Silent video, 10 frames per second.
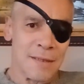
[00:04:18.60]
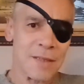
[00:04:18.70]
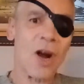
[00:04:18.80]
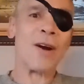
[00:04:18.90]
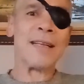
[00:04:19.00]

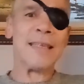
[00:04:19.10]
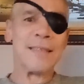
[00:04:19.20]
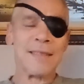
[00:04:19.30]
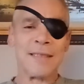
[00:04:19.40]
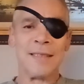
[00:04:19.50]

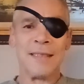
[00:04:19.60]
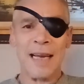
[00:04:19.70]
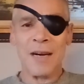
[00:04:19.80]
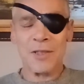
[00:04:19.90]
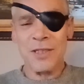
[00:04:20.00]
starlet.
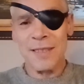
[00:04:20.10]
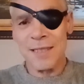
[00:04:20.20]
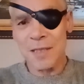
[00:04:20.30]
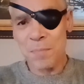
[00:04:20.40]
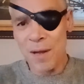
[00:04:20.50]
Now she's
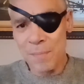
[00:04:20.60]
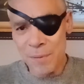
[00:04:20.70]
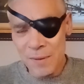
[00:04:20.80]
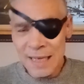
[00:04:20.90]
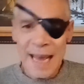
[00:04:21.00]
this
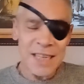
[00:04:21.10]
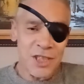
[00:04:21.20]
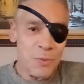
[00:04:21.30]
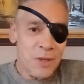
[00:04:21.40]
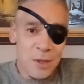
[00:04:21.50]
plumple. And
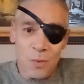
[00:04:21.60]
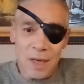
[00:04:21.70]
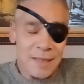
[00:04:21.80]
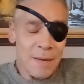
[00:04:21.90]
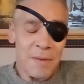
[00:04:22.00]
she really
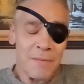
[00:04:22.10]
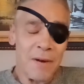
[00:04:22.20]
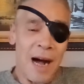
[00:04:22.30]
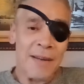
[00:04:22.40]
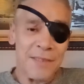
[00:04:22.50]
was. I mean,
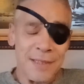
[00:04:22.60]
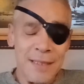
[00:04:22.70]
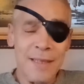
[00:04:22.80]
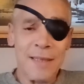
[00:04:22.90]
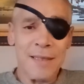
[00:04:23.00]
I've
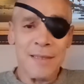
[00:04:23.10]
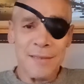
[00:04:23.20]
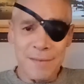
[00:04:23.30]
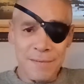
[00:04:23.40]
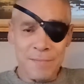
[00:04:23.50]
seen
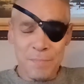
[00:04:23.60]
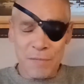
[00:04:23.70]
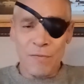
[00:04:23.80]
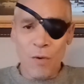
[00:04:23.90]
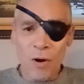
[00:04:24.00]
the
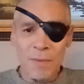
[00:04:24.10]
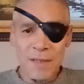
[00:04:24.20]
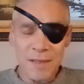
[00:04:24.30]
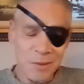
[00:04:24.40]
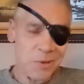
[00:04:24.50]

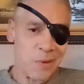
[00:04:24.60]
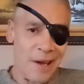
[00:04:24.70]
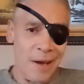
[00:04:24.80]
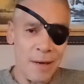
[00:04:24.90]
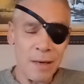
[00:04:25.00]
performance. It's
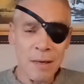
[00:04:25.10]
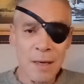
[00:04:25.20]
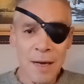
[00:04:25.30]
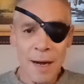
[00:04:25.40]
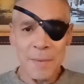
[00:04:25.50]
okay.
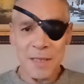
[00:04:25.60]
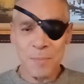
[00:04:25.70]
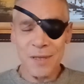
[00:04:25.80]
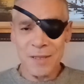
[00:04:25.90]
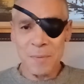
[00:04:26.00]
I mean, it's
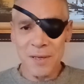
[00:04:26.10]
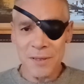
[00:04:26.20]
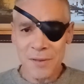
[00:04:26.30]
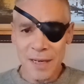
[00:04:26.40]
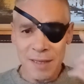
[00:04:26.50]
Britney
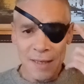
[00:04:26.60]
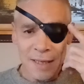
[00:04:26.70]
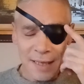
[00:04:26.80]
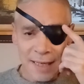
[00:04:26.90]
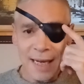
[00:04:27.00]
Spears, right?
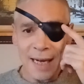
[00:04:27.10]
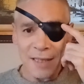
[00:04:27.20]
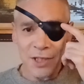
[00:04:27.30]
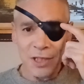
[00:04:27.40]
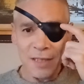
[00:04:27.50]
Yeah,
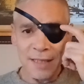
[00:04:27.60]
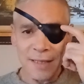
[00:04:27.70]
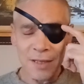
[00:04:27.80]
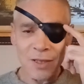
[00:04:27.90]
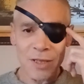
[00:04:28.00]
she
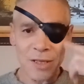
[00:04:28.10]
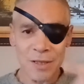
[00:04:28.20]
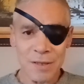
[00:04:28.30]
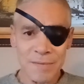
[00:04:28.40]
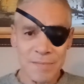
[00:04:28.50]
didn't look
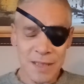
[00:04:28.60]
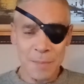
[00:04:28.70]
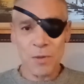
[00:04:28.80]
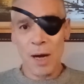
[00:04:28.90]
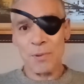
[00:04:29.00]
her
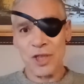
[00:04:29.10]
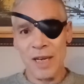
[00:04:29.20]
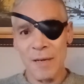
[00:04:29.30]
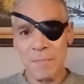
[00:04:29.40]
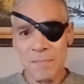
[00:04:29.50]
tip top
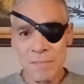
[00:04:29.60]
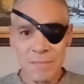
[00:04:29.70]
shape.